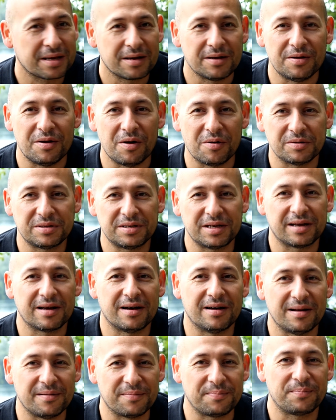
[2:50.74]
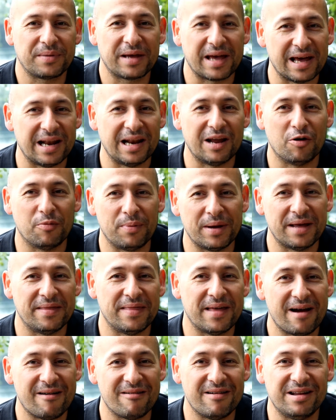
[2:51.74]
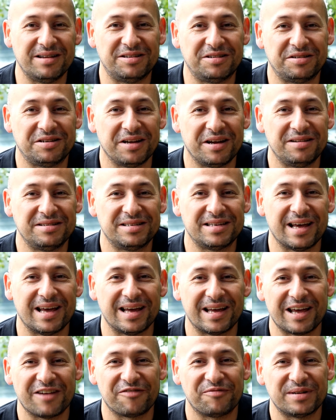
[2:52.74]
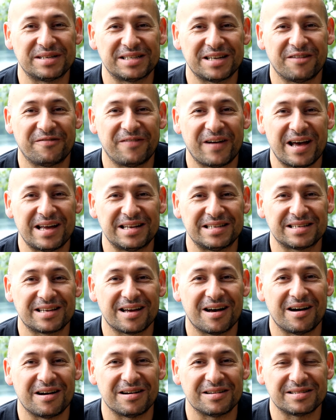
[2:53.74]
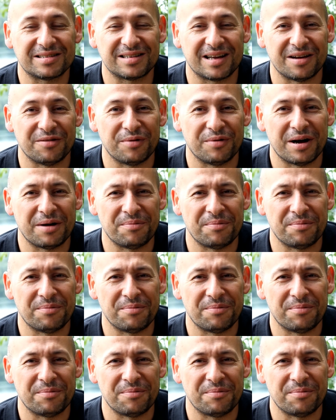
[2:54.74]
not to kind of get a little bit in there and introduce it and give myself a head start. So